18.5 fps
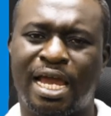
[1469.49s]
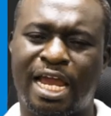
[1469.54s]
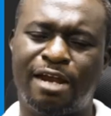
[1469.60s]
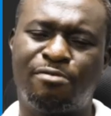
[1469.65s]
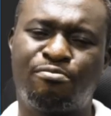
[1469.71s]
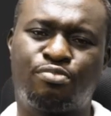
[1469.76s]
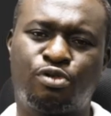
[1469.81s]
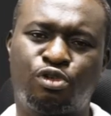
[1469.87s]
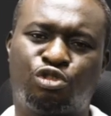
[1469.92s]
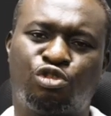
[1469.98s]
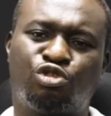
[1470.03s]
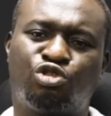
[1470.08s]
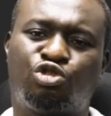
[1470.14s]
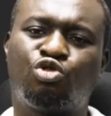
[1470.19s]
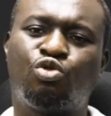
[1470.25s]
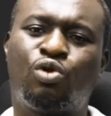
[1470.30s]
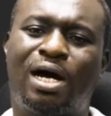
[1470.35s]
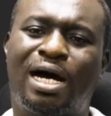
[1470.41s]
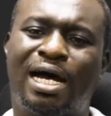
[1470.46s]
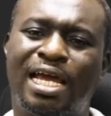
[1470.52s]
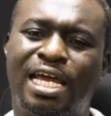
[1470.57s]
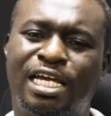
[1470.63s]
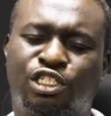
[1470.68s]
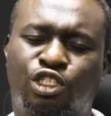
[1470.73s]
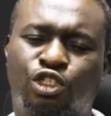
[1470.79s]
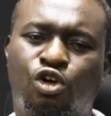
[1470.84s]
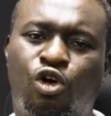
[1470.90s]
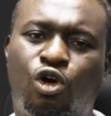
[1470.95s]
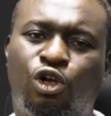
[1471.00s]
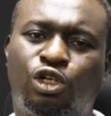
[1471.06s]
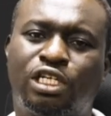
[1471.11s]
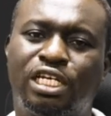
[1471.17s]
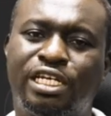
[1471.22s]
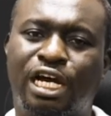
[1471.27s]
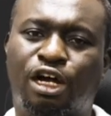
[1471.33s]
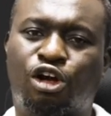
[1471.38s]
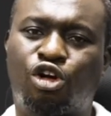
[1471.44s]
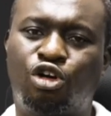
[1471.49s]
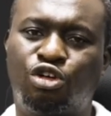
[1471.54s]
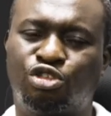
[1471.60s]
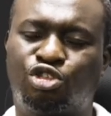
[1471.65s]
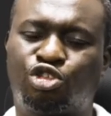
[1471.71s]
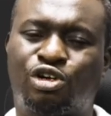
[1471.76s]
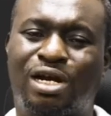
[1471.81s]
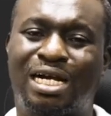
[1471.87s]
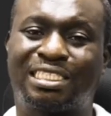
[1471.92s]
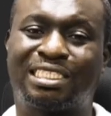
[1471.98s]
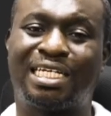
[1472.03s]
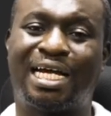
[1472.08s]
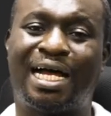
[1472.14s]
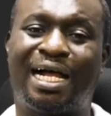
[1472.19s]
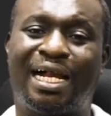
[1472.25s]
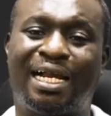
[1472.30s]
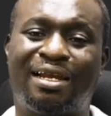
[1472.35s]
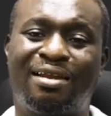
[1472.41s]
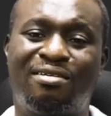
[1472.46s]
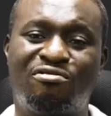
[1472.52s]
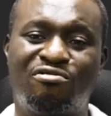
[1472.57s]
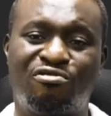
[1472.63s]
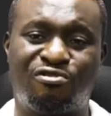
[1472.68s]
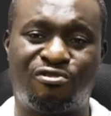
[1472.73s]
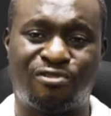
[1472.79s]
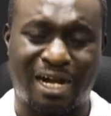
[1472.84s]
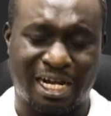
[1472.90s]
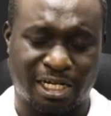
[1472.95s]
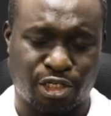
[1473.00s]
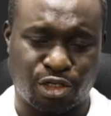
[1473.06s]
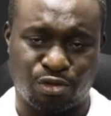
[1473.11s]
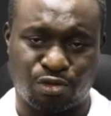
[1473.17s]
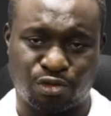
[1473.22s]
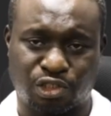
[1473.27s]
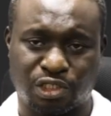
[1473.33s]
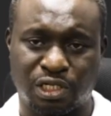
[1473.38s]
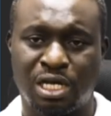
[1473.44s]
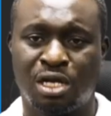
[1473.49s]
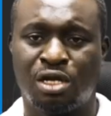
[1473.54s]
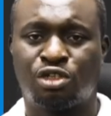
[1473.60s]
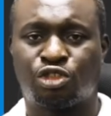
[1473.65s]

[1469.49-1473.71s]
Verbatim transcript: in protozoa is called the contractile vacuoles.